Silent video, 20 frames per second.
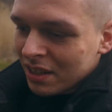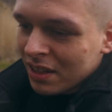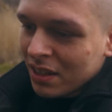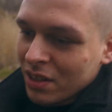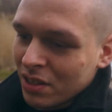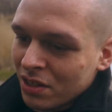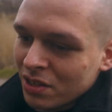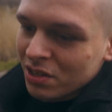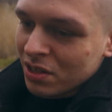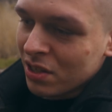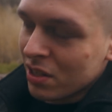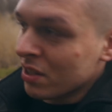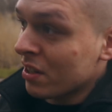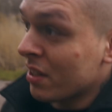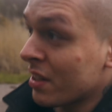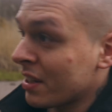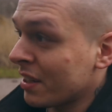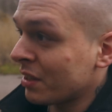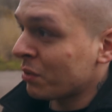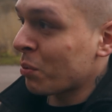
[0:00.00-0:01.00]
because
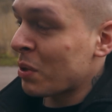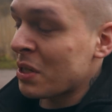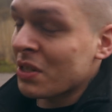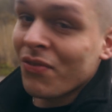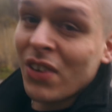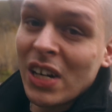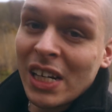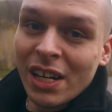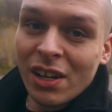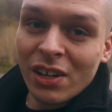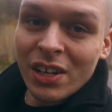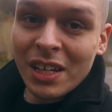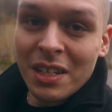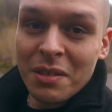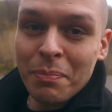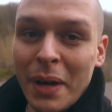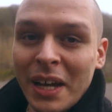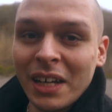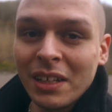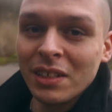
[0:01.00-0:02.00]
it was really
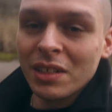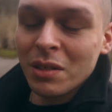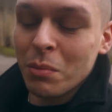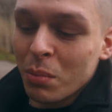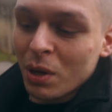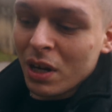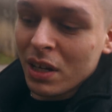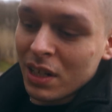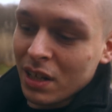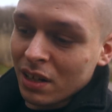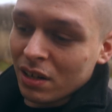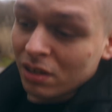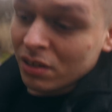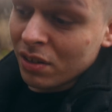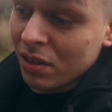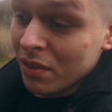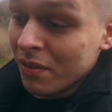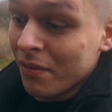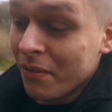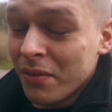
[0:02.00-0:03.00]
unexpected but
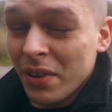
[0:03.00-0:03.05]
on